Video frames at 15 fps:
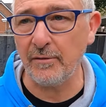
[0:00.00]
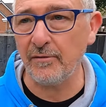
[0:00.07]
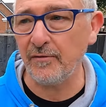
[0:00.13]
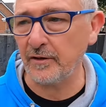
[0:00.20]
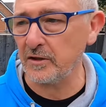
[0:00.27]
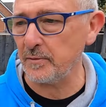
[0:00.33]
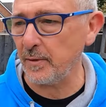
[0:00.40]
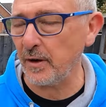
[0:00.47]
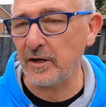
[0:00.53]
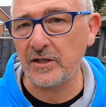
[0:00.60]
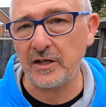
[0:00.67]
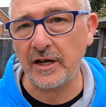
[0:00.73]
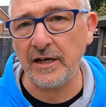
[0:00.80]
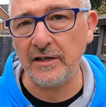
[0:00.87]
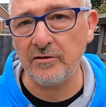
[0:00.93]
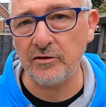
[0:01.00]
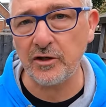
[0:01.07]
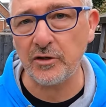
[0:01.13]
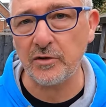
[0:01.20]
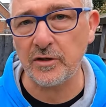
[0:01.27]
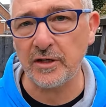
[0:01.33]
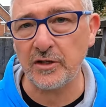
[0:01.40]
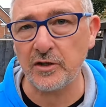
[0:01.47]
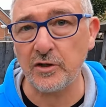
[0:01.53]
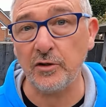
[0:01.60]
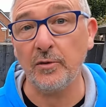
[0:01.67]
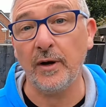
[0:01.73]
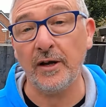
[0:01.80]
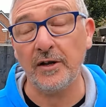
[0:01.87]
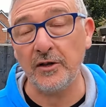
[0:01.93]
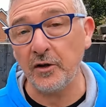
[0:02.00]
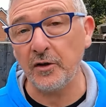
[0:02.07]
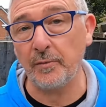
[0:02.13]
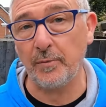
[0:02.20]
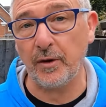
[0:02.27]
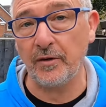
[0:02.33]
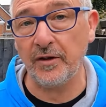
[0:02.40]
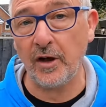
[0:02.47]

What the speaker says: In fact, to be honest, I introduced this to another pond.